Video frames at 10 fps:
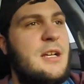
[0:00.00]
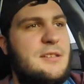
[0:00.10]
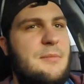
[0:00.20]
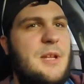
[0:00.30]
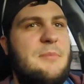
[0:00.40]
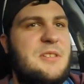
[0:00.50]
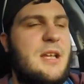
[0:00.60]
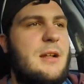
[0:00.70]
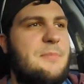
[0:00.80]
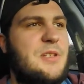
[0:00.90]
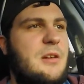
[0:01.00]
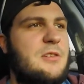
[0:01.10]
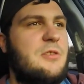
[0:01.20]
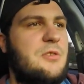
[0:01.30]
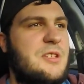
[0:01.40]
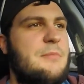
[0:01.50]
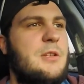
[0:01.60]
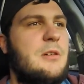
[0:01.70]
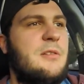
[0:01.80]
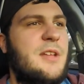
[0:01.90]
sometimes setups are so
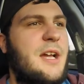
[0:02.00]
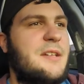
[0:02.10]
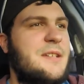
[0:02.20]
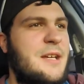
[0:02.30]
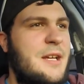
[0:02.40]
similar that